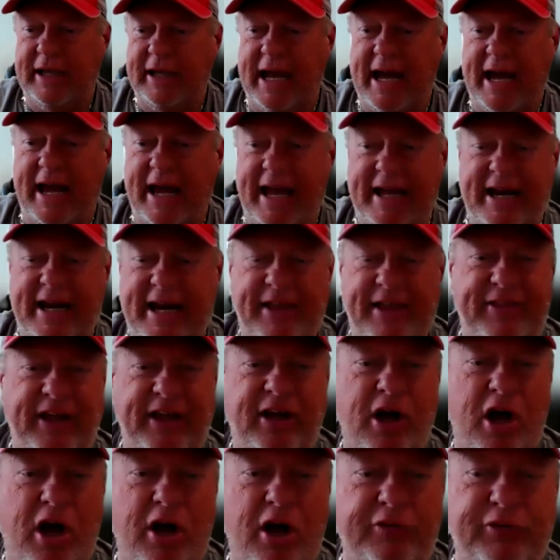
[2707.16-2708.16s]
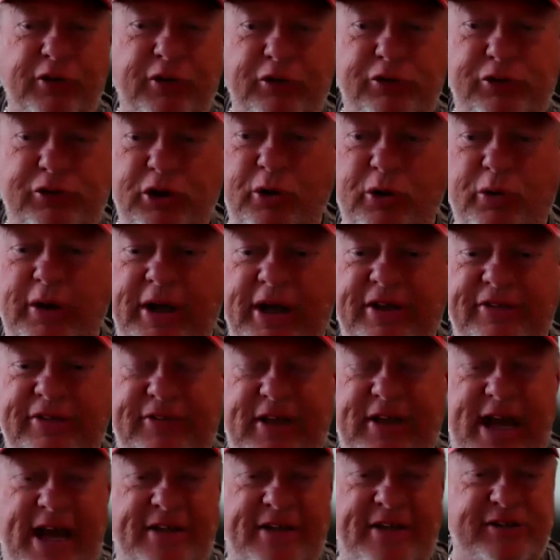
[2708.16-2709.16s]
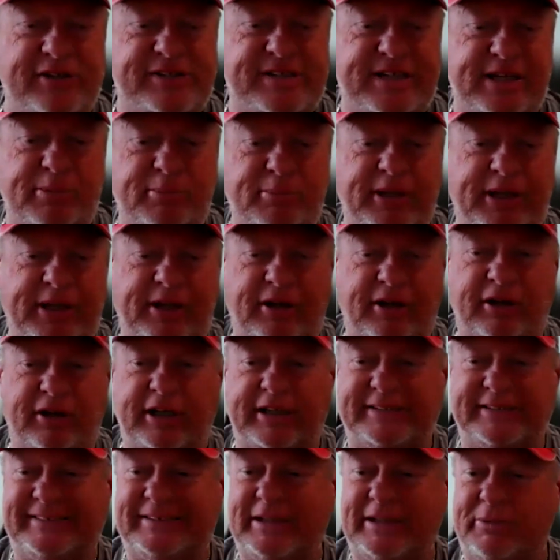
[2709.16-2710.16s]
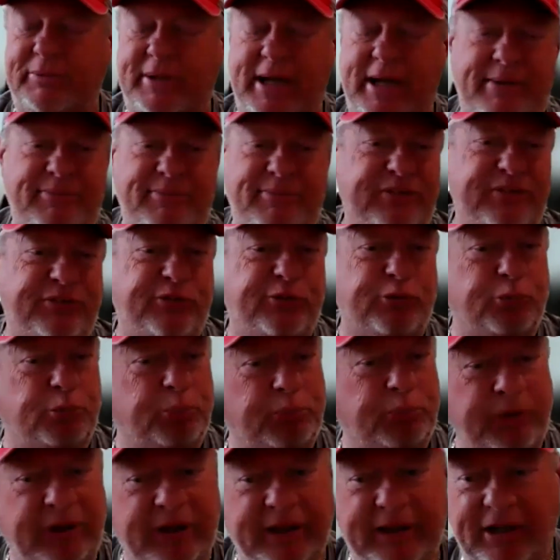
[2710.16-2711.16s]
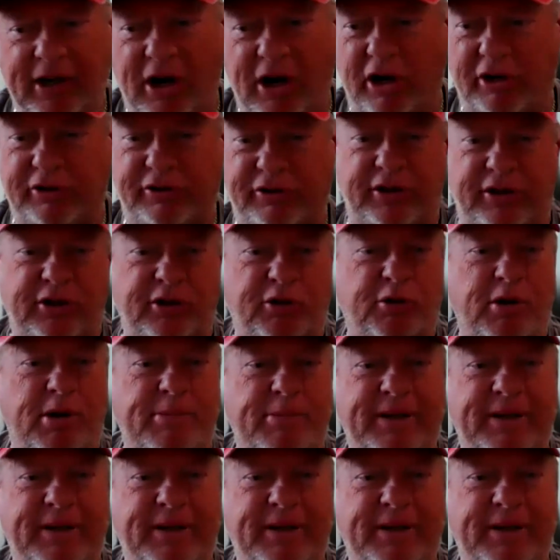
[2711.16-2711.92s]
Yeah, and I think also too is as a team leader, and sometimes this is really hard to do.